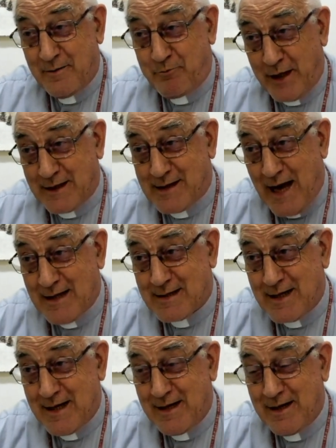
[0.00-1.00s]

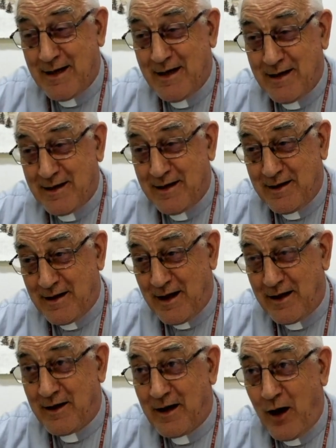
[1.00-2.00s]
precisely in
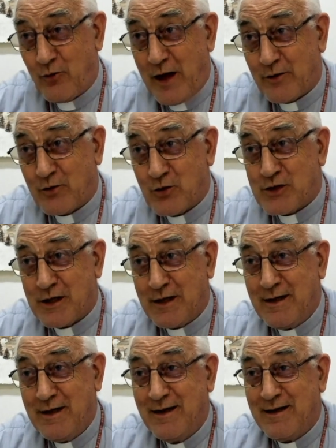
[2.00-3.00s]
Laudato
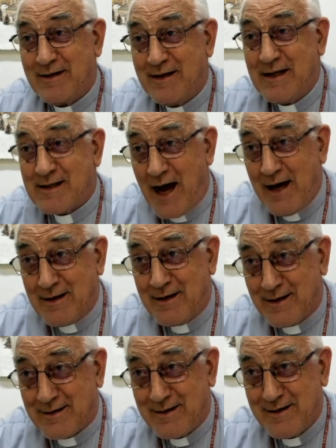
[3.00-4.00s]
Si, decided